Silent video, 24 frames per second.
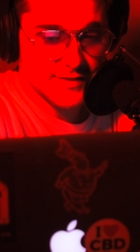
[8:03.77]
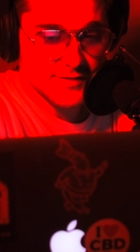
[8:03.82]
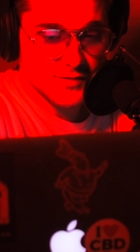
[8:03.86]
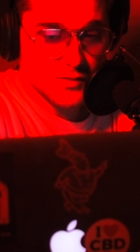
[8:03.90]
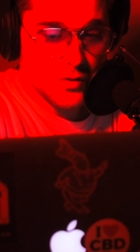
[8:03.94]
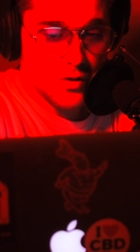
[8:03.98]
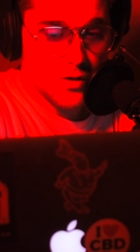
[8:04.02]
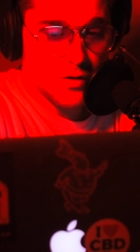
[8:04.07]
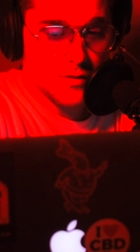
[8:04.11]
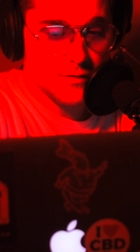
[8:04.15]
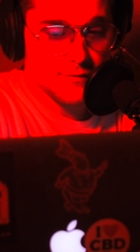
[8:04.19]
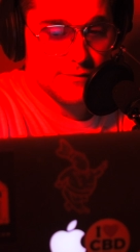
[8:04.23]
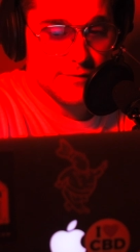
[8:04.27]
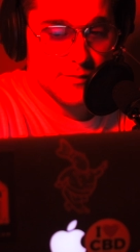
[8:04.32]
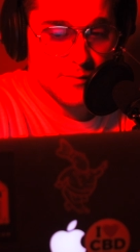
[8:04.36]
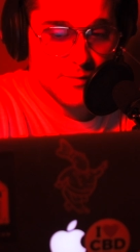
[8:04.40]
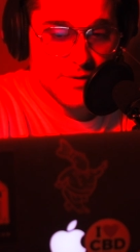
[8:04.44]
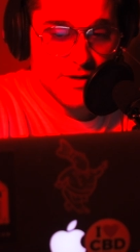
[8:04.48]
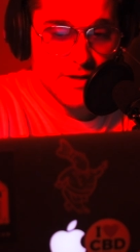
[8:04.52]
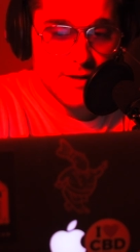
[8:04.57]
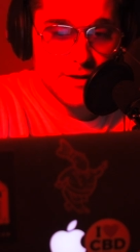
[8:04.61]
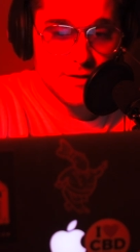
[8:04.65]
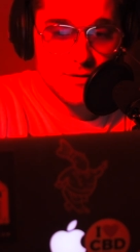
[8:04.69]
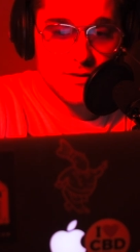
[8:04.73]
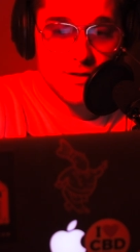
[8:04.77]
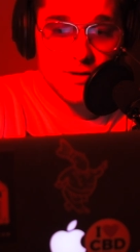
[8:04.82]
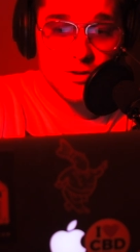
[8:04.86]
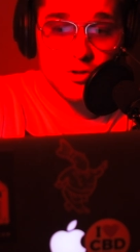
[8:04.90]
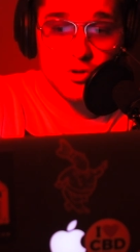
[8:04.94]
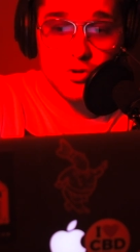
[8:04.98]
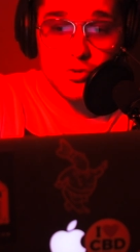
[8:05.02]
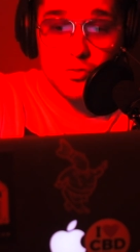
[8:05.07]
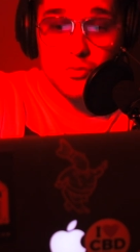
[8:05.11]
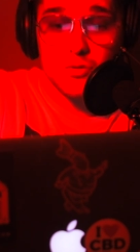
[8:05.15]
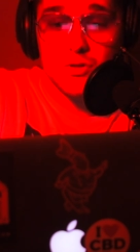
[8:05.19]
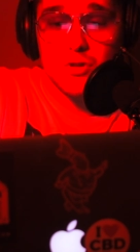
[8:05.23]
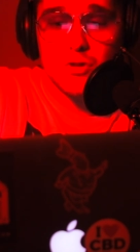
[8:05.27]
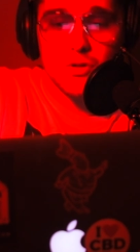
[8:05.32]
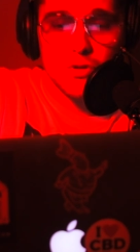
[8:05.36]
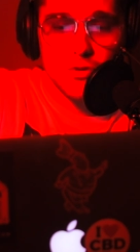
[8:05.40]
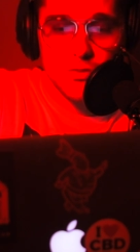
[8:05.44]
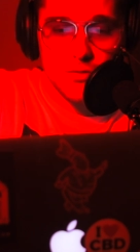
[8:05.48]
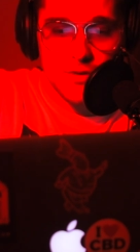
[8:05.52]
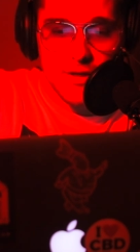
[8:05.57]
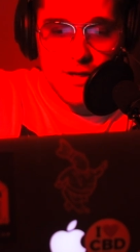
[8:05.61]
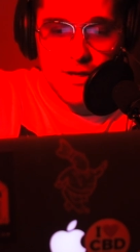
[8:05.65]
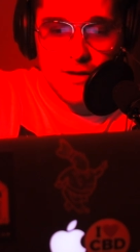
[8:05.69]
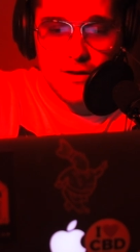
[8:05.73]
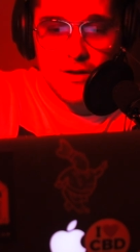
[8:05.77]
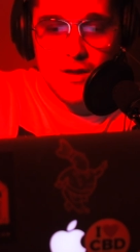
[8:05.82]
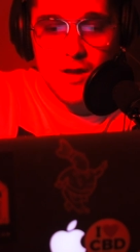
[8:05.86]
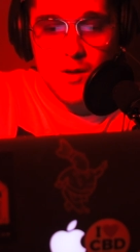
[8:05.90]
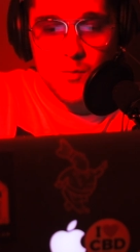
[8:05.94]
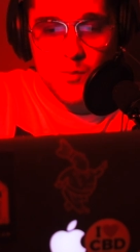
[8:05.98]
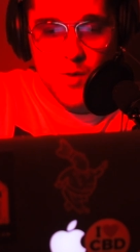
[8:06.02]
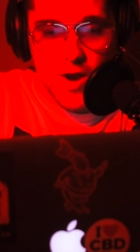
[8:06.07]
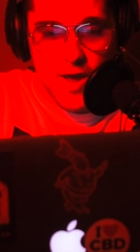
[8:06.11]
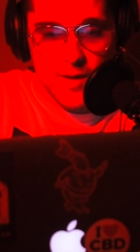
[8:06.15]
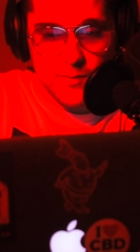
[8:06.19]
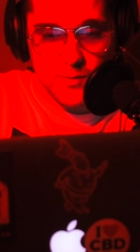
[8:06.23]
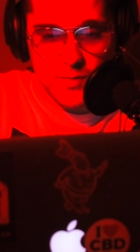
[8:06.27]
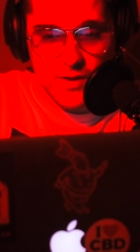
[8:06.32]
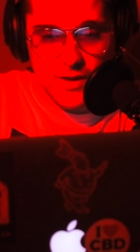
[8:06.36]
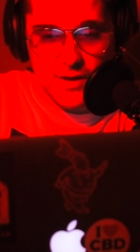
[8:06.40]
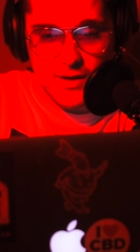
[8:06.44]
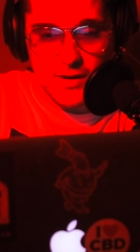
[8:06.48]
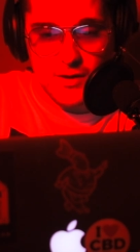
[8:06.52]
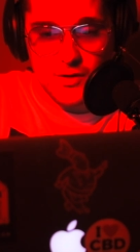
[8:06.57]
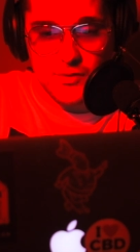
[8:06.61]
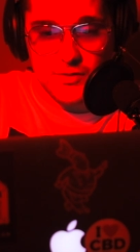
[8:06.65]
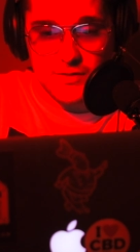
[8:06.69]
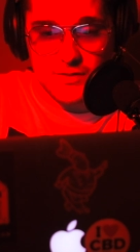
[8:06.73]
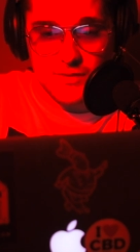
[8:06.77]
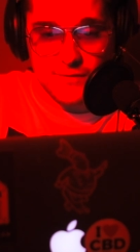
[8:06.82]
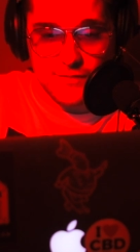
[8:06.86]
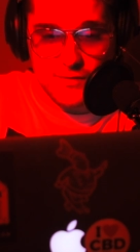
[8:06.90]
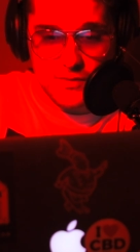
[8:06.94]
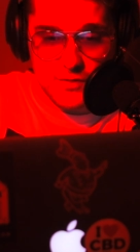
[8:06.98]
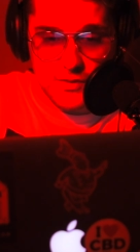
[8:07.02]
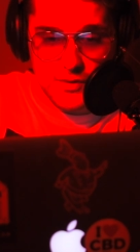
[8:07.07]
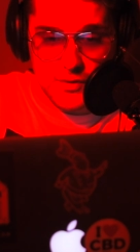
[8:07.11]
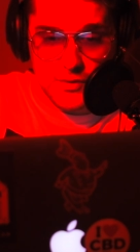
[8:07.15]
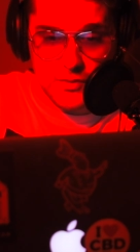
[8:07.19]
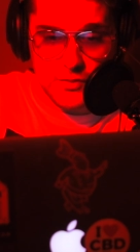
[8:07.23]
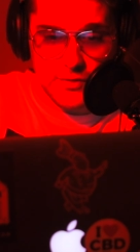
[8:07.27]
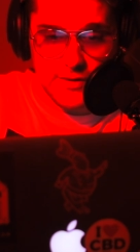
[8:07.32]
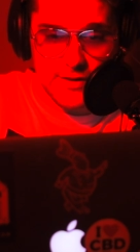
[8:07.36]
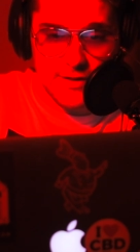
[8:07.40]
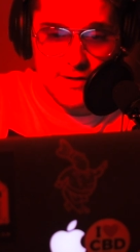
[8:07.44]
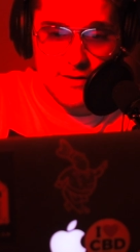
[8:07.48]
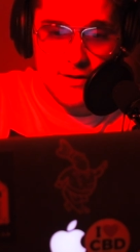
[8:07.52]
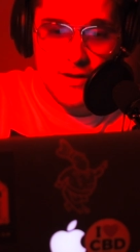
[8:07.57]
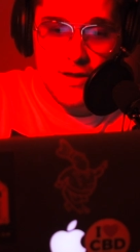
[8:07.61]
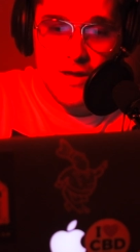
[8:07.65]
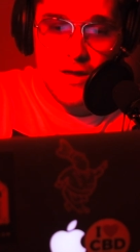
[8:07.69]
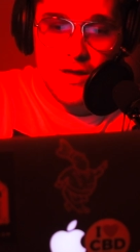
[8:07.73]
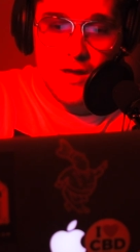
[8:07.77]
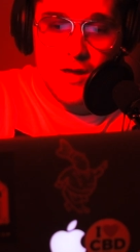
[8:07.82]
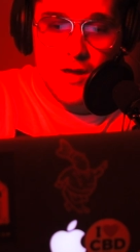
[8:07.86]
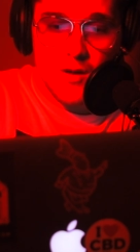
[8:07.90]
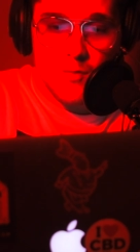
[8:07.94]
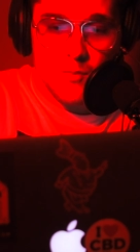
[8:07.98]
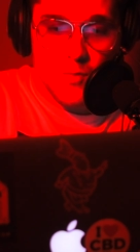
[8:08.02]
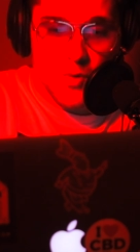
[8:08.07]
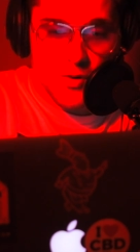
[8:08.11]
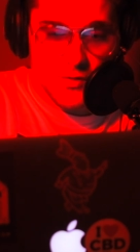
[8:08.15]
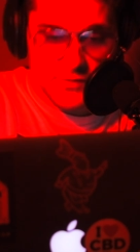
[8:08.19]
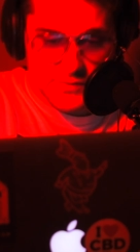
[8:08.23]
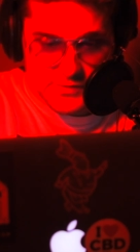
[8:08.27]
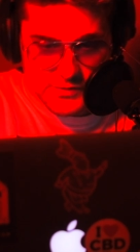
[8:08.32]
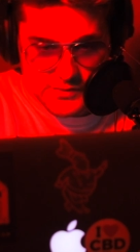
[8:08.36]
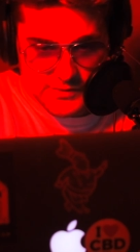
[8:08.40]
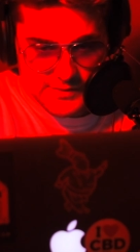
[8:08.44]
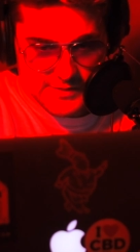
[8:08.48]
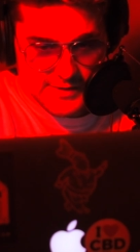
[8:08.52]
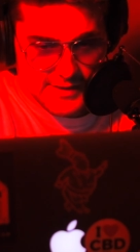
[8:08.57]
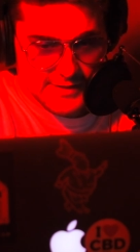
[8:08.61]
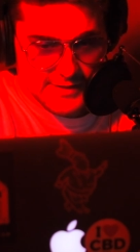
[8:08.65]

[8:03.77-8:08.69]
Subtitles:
Doesn't list all of them, but here like George Clooney, Brad Pitt, Christopher Nolan, Martin